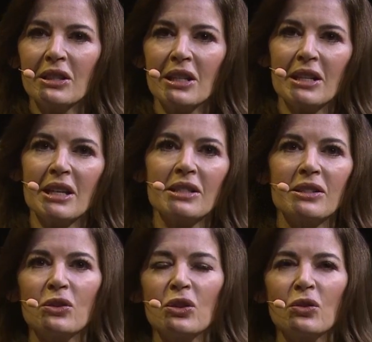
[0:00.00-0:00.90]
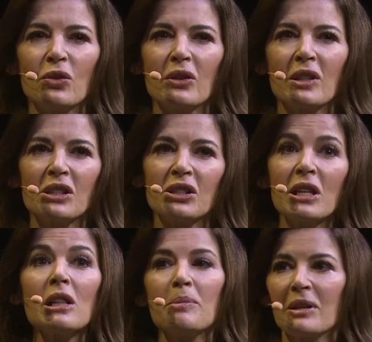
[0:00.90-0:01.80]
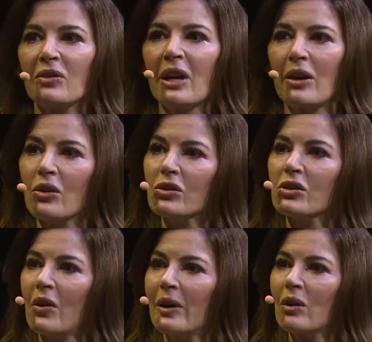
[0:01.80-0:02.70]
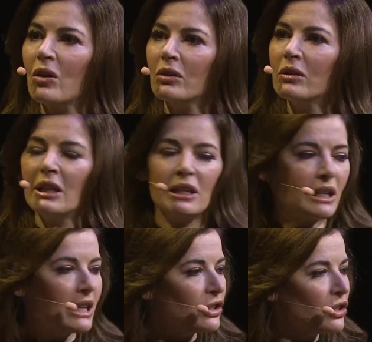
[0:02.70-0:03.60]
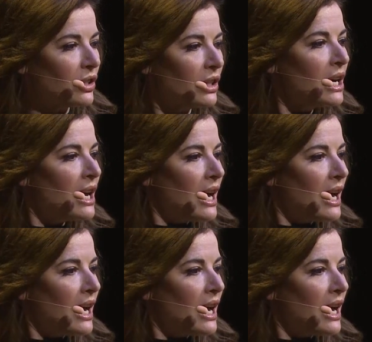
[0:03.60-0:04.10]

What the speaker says: there's still a bit of chaos going on in the kitchen,